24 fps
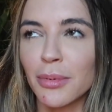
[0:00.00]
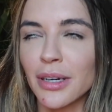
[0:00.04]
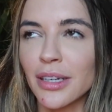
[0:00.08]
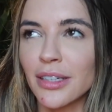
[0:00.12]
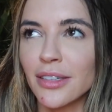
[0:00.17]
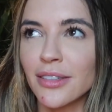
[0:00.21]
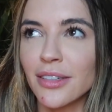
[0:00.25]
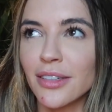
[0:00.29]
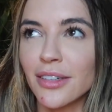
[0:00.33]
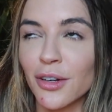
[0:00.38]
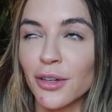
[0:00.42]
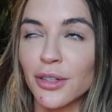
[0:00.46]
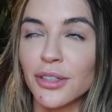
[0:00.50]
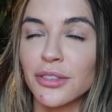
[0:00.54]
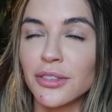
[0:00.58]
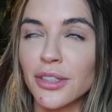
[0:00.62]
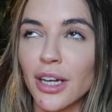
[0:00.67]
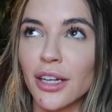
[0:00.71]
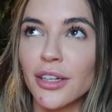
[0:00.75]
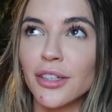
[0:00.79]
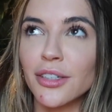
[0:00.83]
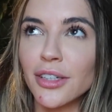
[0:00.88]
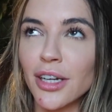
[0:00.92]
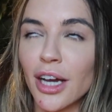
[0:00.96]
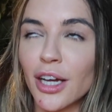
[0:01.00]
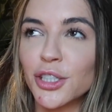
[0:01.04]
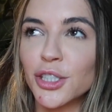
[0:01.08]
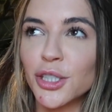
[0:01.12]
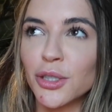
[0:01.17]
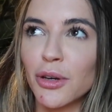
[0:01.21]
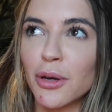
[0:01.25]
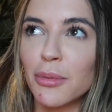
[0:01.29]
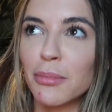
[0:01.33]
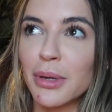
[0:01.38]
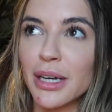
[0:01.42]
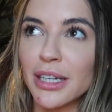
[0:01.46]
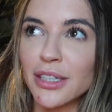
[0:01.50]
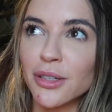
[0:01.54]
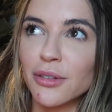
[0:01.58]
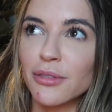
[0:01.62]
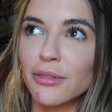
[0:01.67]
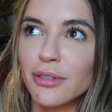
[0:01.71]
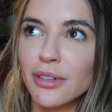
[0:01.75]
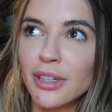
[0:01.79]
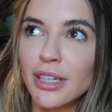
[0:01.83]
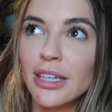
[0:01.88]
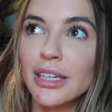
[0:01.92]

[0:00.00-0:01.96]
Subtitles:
and or not show up, but I don't